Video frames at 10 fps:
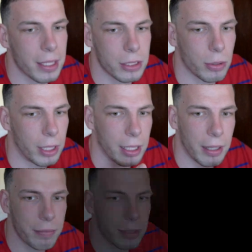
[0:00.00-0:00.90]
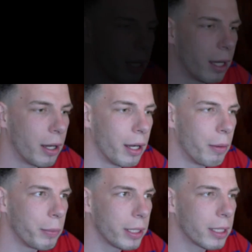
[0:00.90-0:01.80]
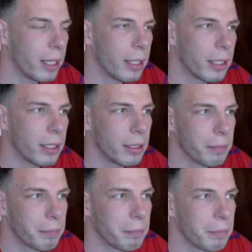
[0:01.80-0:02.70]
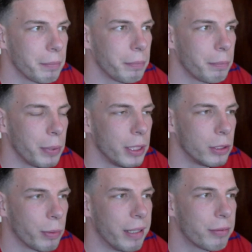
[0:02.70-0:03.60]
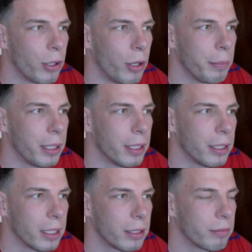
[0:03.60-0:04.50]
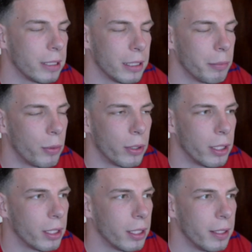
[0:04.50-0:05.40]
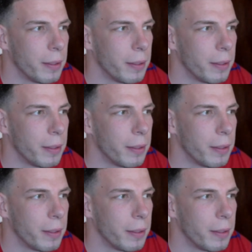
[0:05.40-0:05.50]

So I left, and a week later, his wife called me at like 3 in the morning,